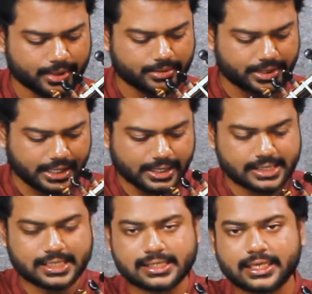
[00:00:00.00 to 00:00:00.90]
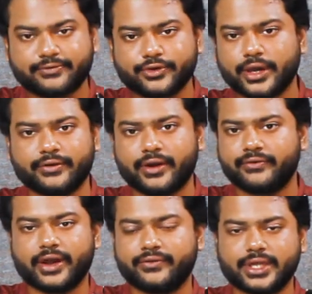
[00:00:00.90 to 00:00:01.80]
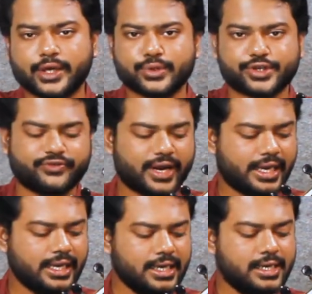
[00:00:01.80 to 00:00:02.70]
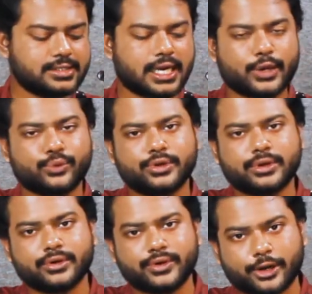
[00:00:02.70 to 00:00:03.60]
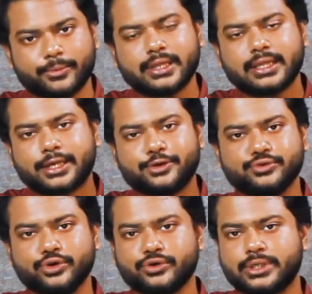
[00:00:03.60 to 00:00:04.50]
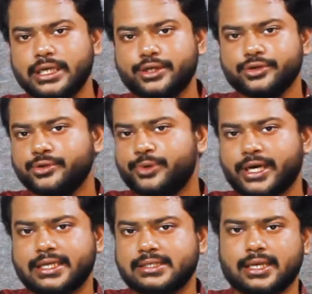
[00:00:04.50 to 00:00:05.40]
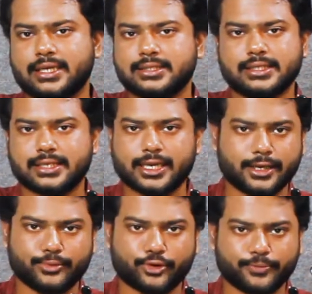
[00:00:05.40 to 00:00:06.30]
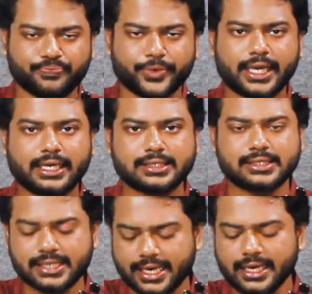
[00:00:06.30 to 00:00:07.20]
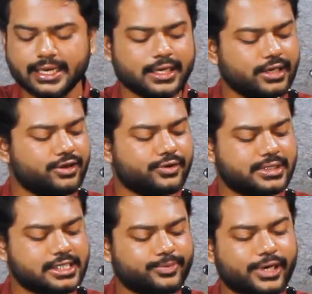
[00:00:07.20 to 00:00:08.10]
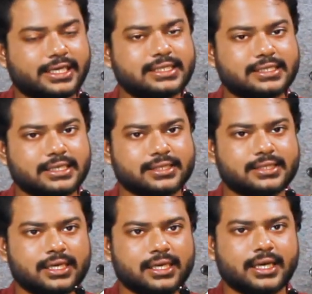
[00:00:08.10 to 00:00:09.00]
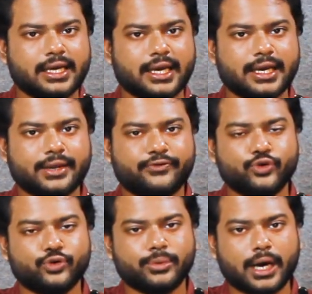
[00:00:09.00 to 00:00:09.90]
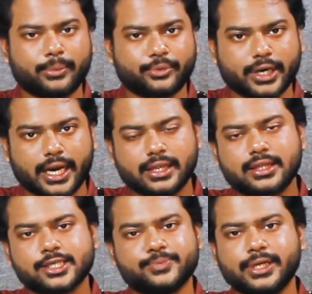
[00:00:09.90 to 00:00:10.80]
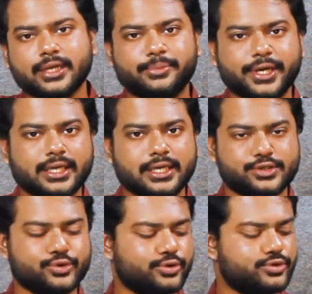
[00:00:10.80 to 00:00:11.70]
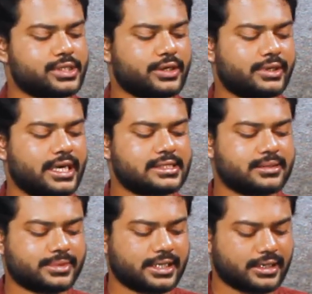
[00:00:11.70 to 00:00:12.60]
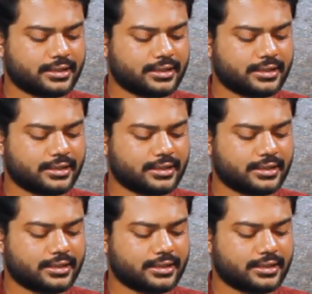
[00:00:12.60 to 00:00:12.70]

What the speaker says: till this lesson, if everything was fine, so I would recommend that you don't need to practice the last lesson anymore. Instead, you could just practice this, and if you upgrade the speed a bit, it's going to sound like something.